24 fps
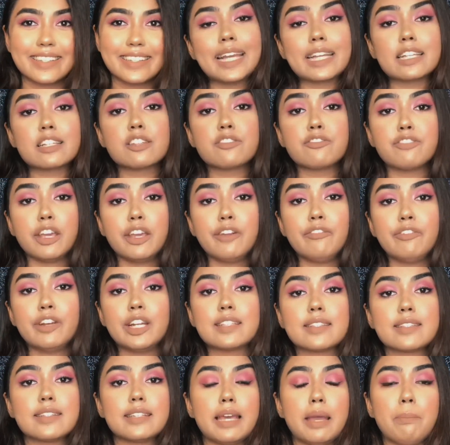Next
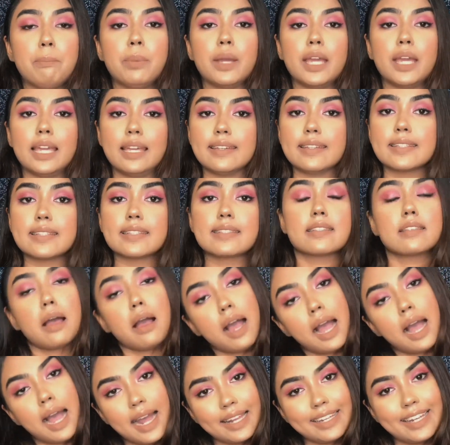favorite step is
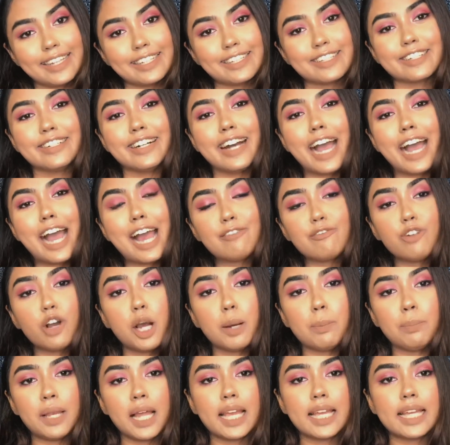highlighter, and for
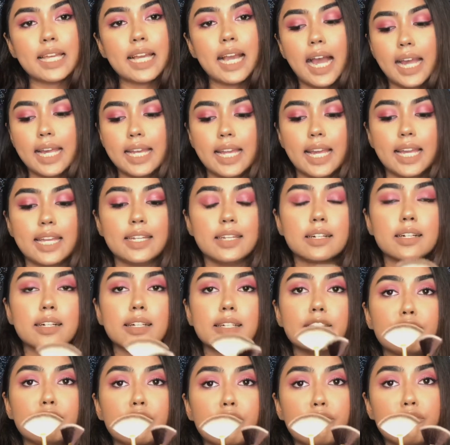applying
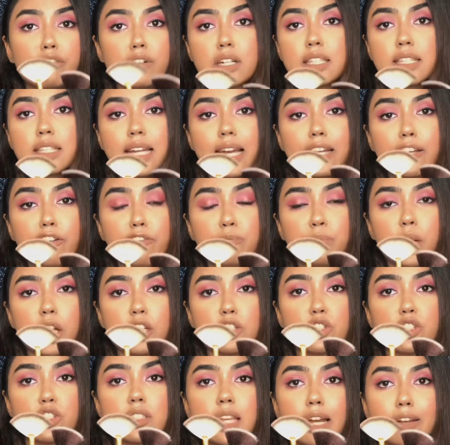highlighter, the first kind of
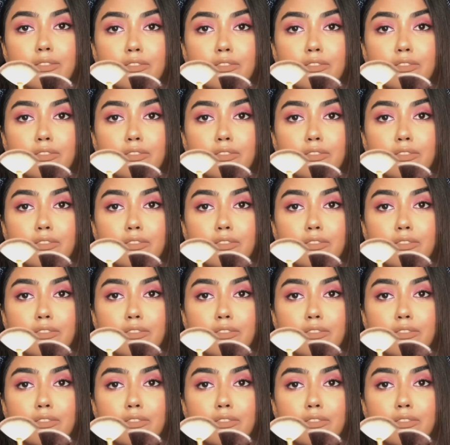brushes